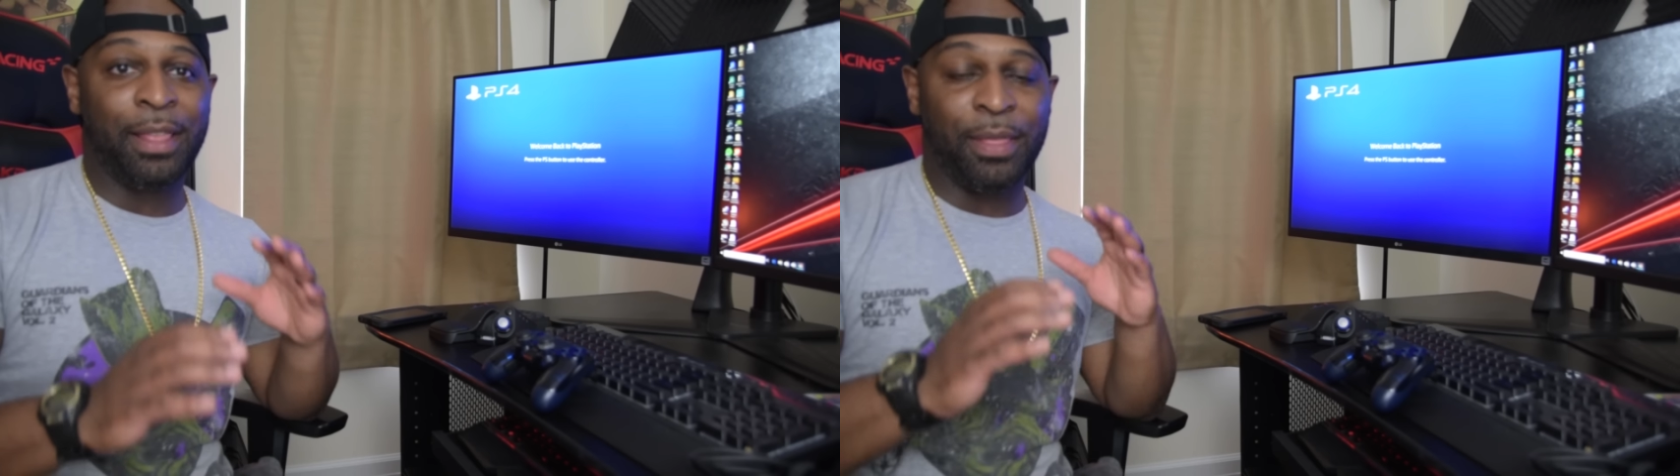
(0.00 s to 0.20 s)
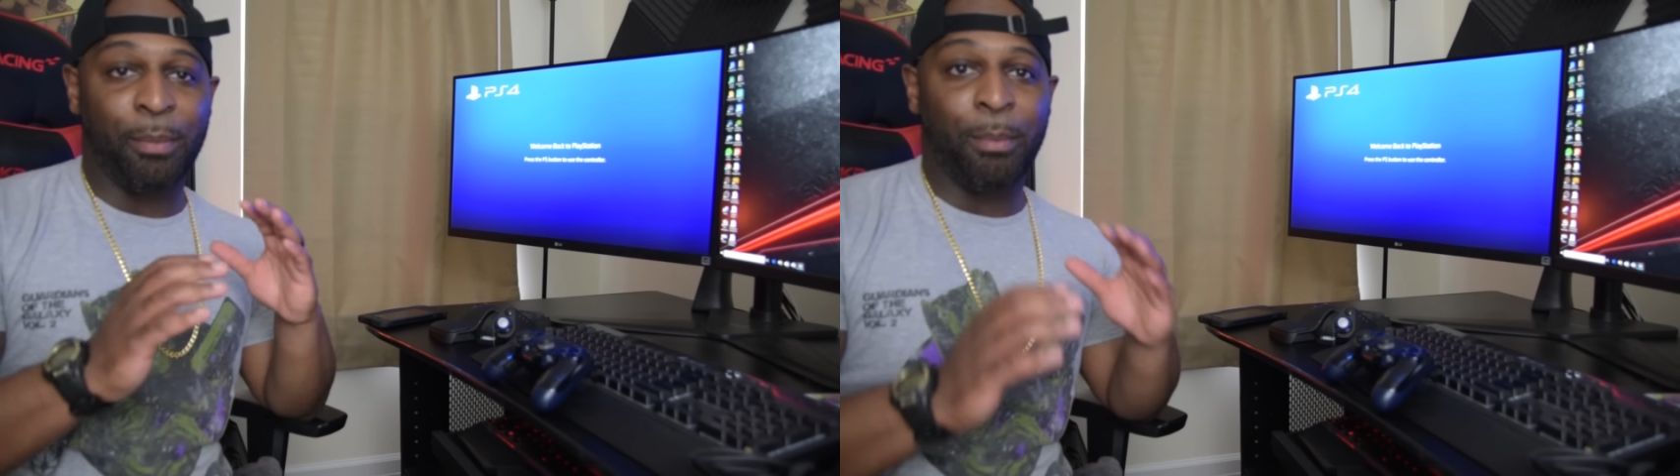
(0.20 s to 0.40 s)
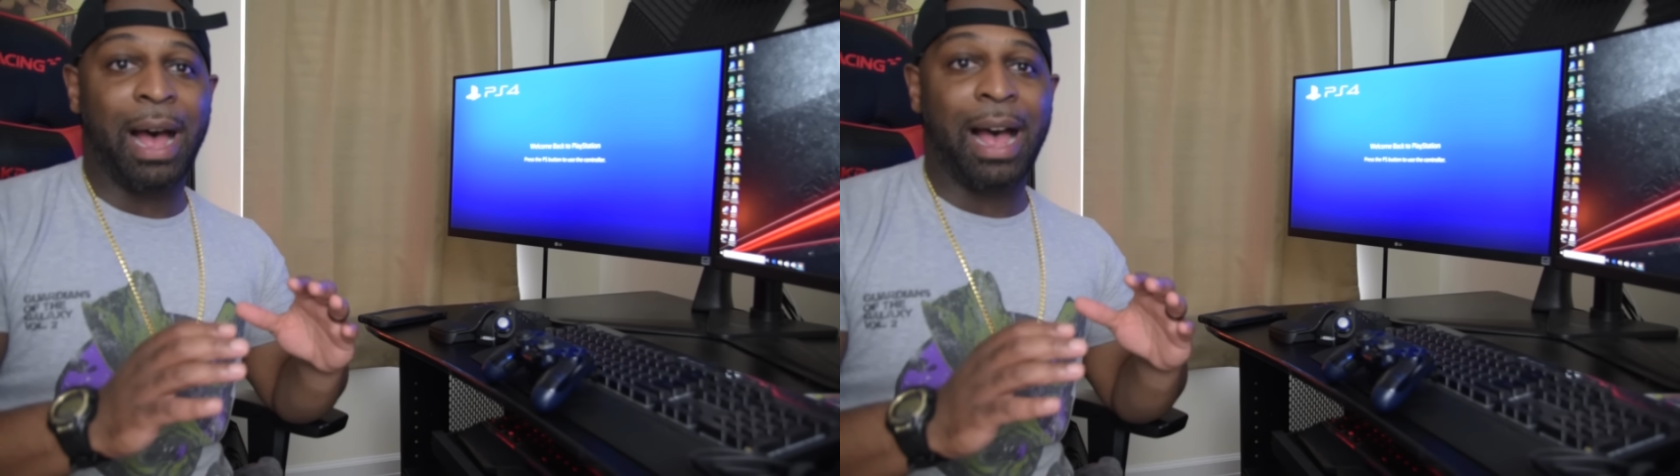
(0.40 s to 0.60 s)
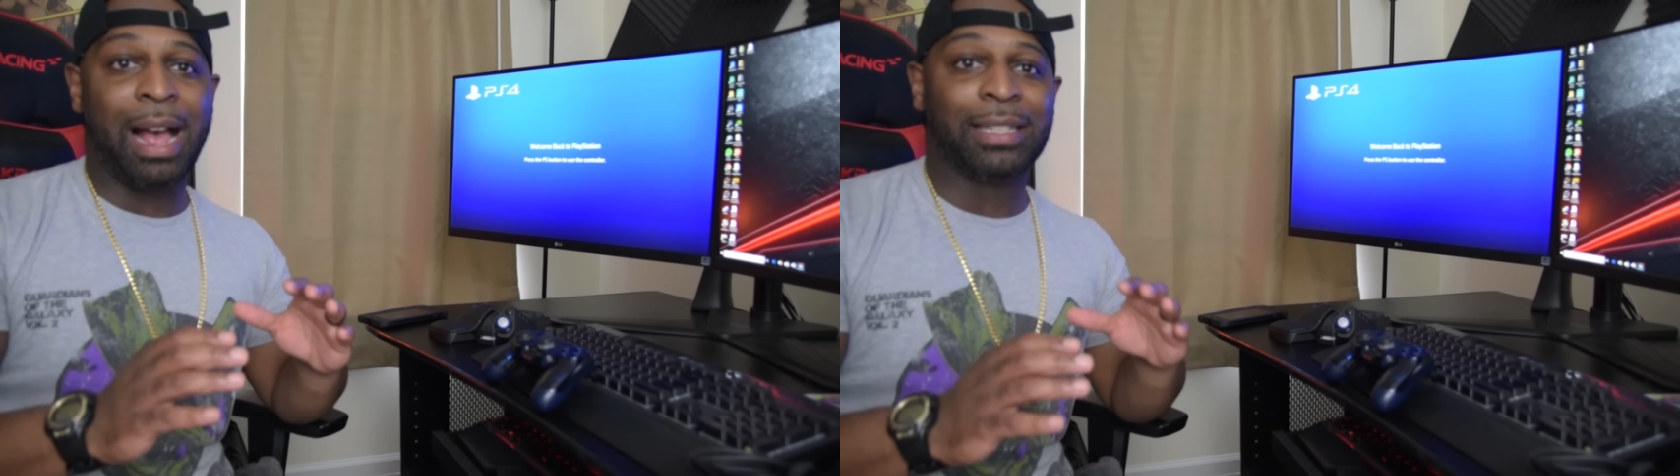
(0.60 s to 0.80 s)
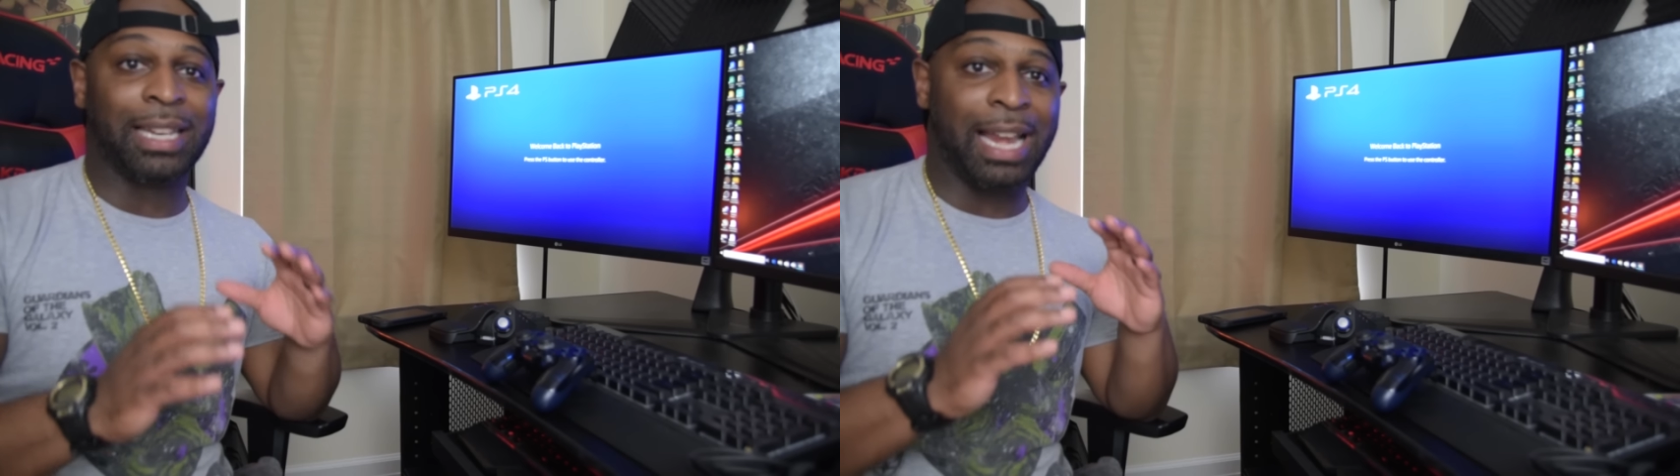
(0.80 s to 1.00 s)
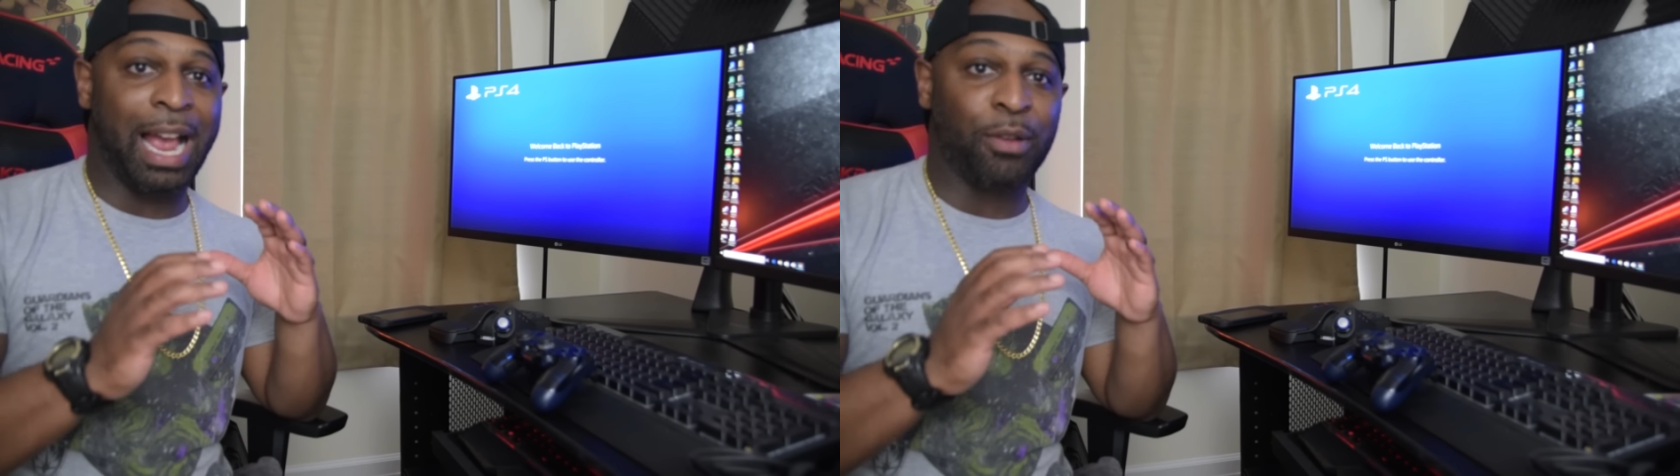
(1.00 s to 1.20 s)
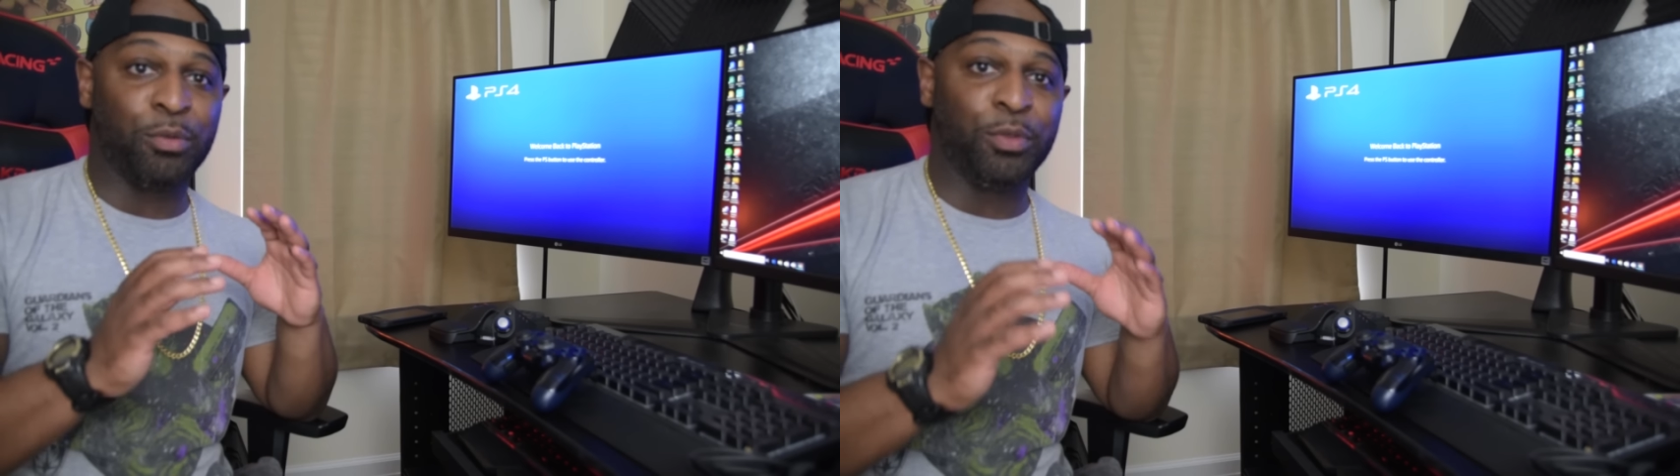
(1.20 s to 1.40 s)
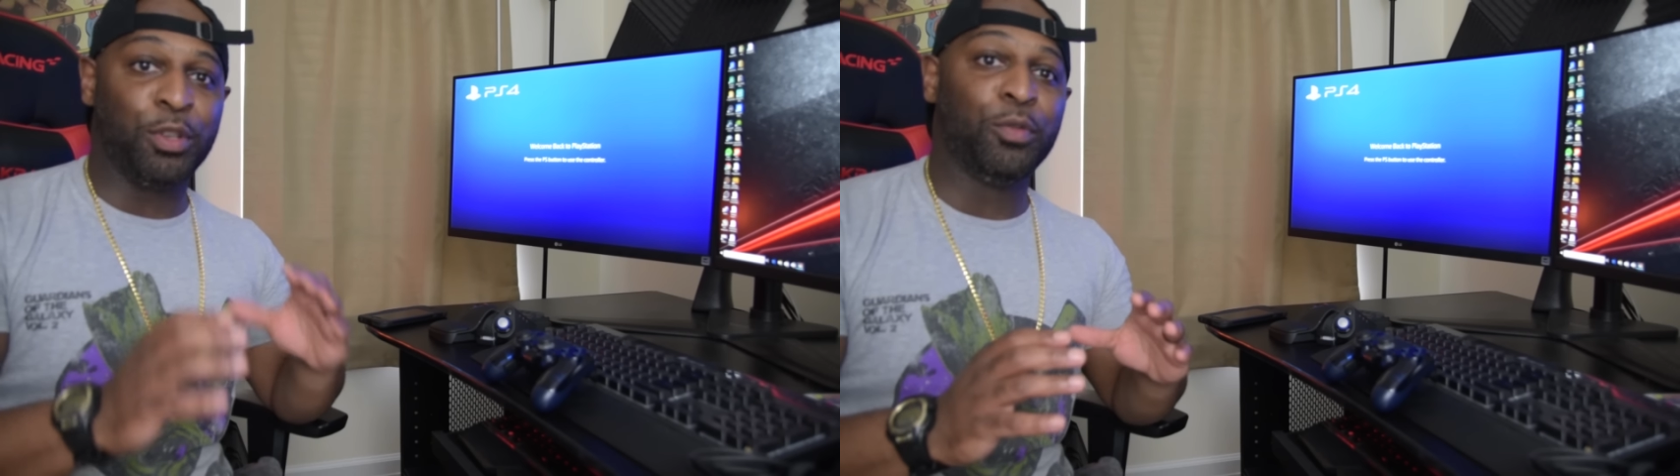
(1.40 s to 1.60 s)
the mods and how
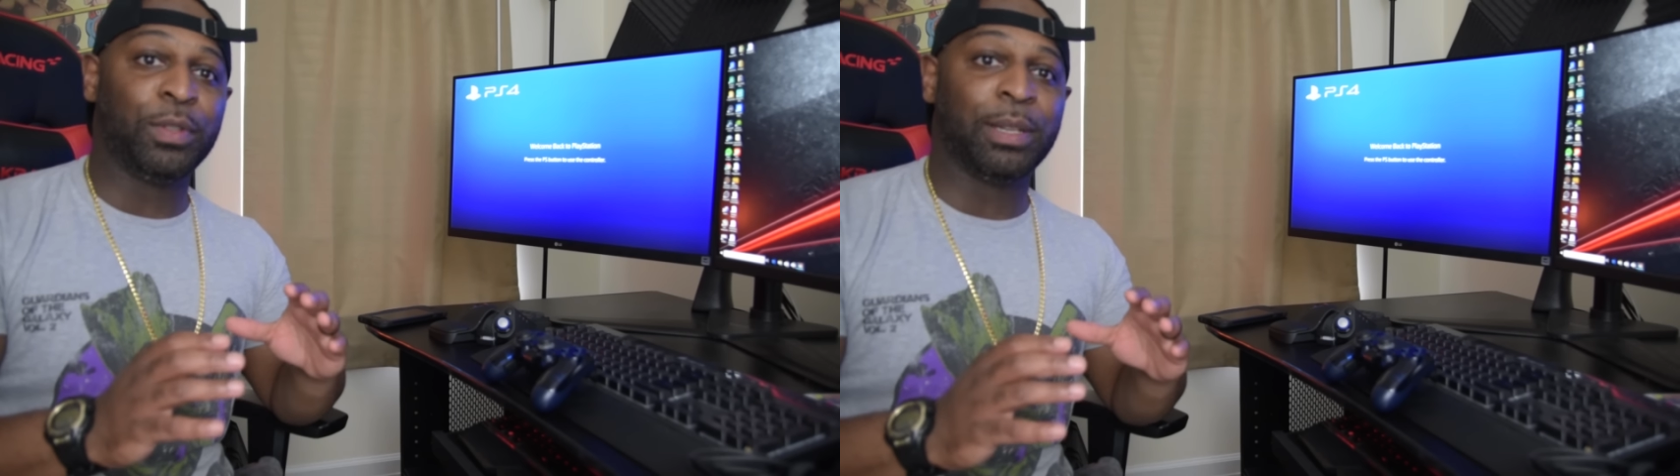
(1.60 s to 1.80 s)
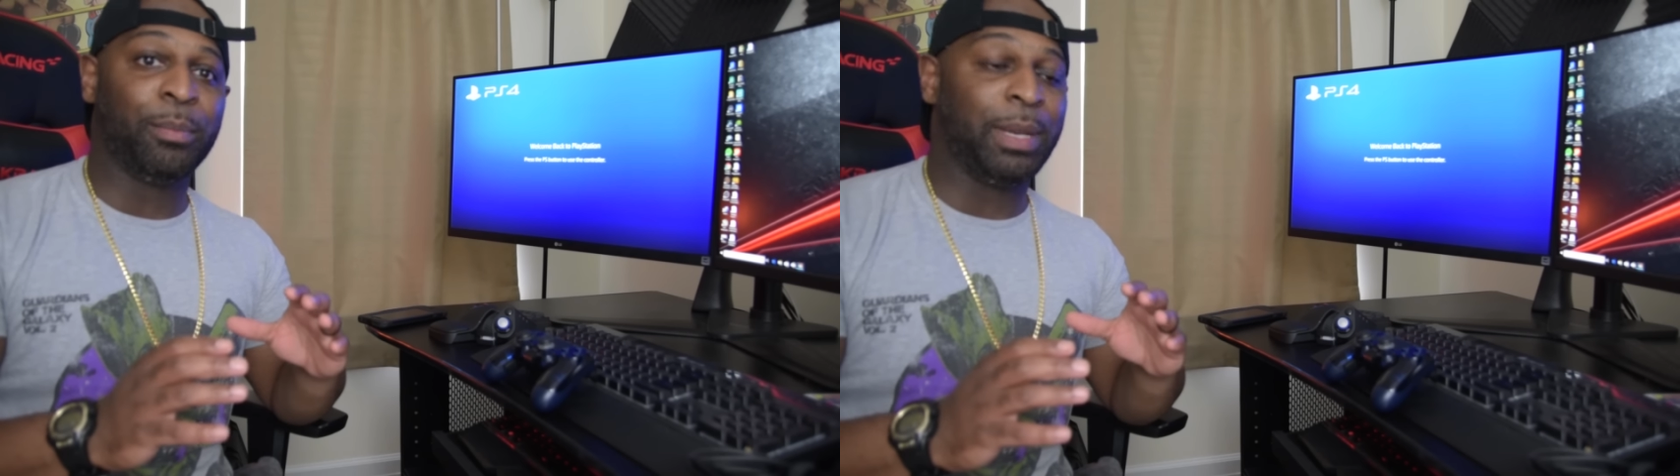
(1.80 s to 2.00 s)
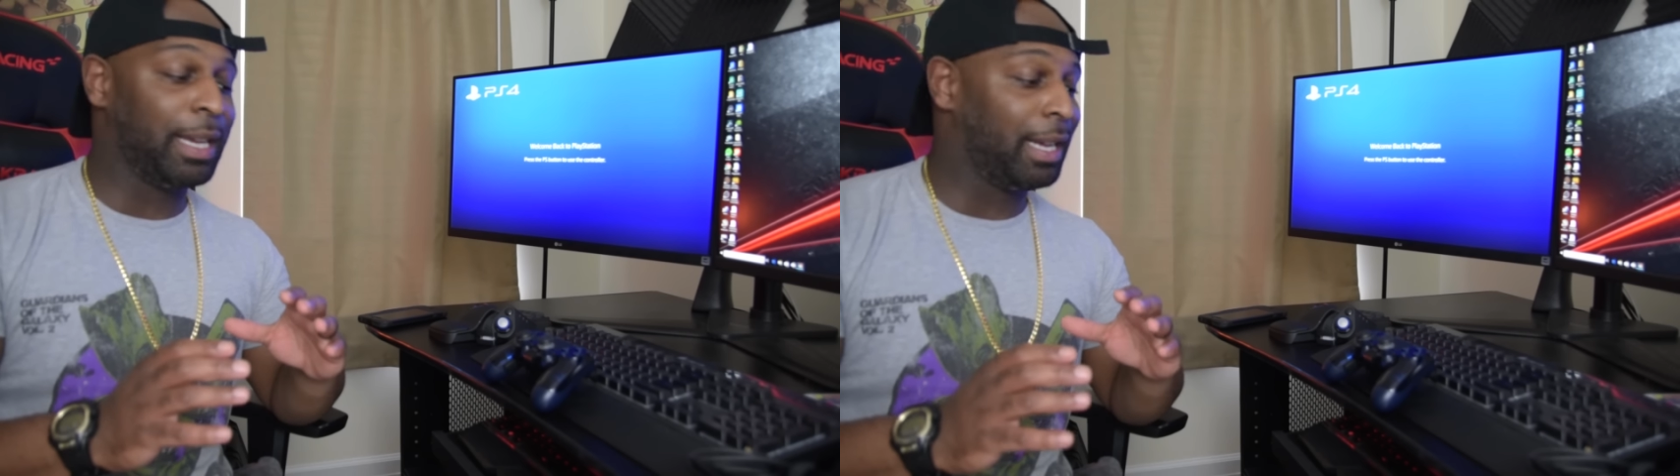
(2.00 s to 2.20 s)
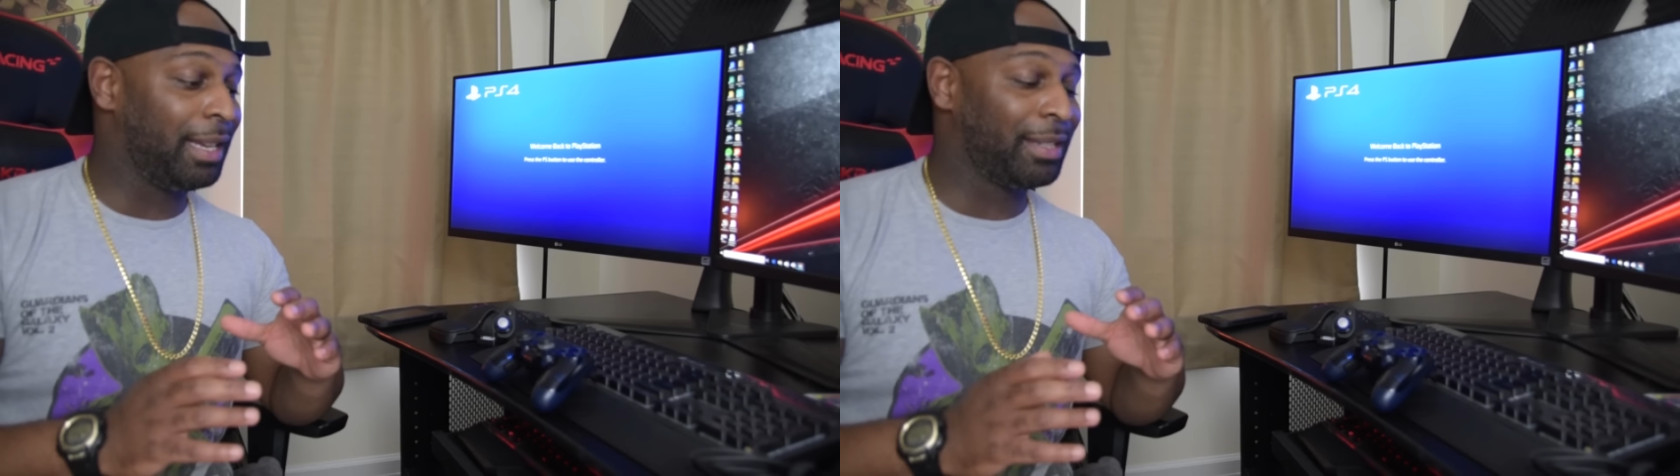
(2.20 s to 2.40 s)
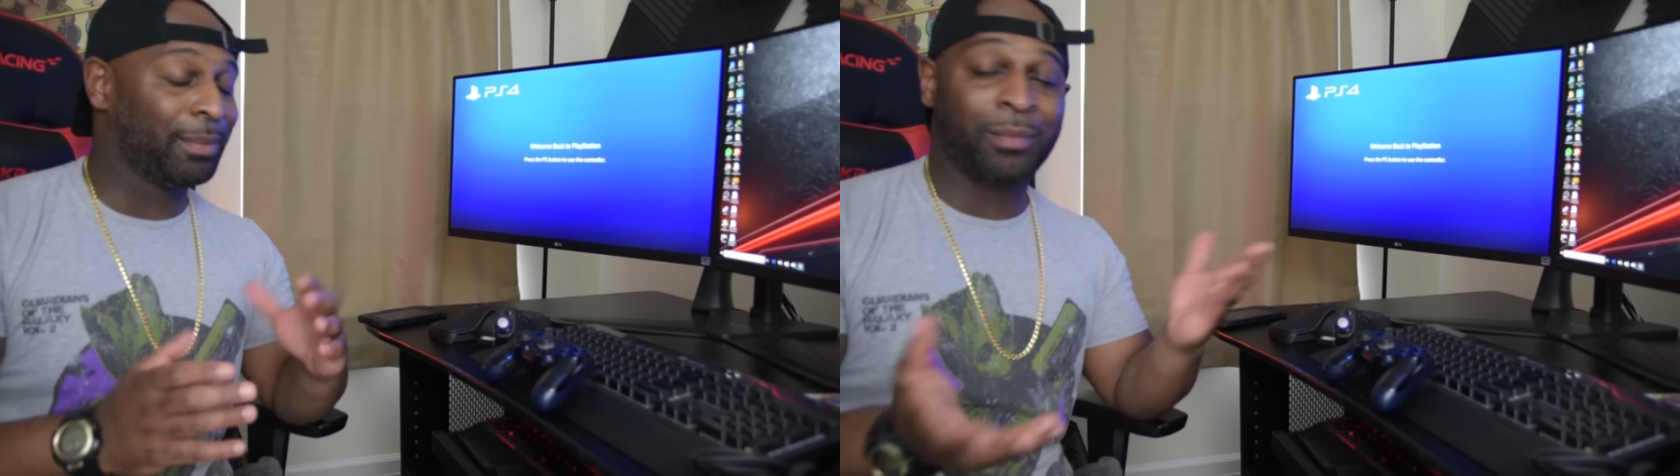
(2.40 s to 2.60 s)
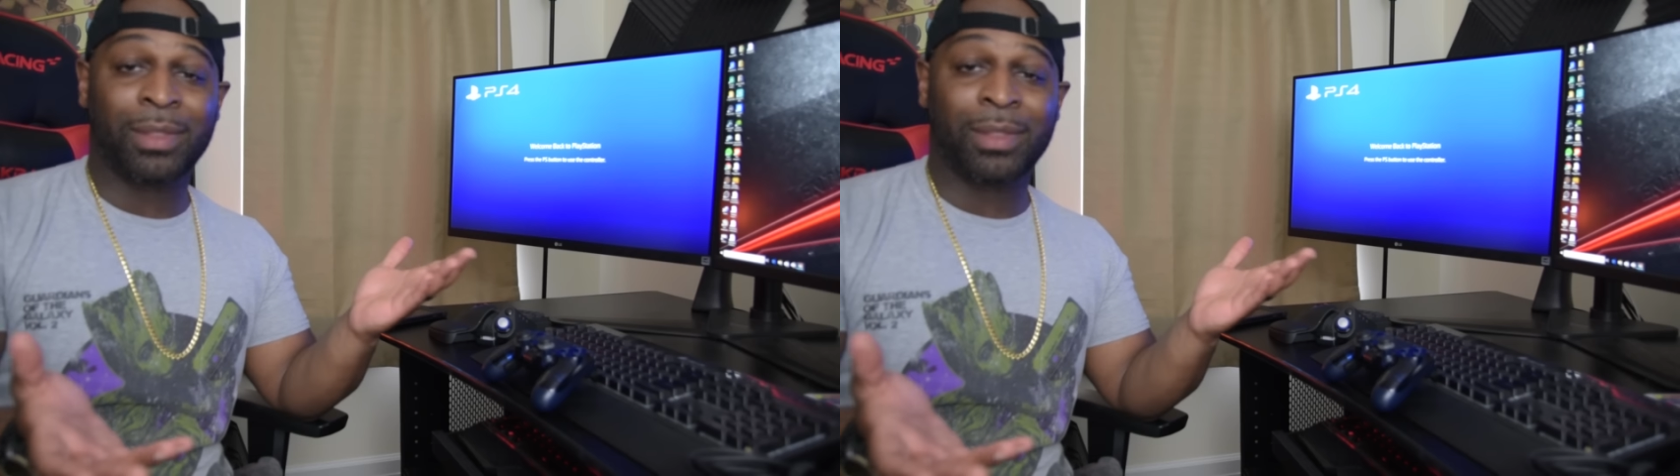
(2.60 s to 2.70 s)
you use them because